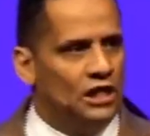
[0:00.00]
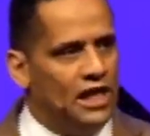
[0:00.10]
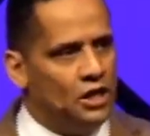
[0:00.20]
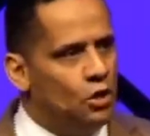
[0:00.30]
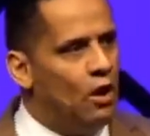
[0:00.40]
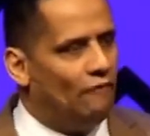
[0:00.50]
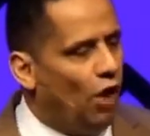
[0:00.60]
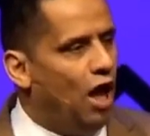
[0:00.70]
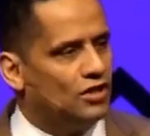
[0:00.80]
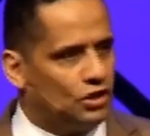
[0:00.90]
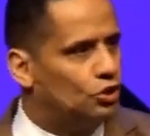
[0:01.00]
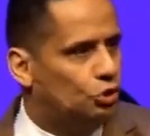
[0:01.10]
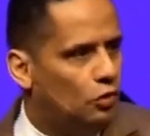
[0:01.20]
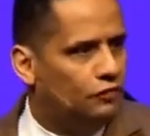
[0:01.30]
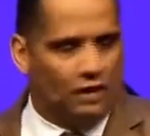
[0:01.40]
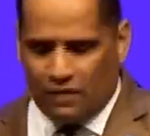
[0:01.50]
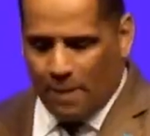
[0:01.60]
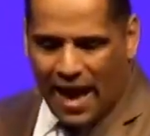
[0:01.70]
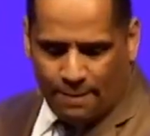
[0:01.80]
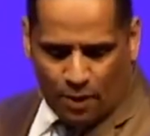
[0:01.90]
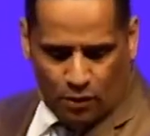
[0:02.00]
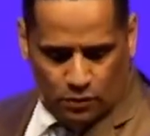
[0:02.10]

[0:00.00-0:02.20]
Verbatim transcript: then you have lost the truth of the Bible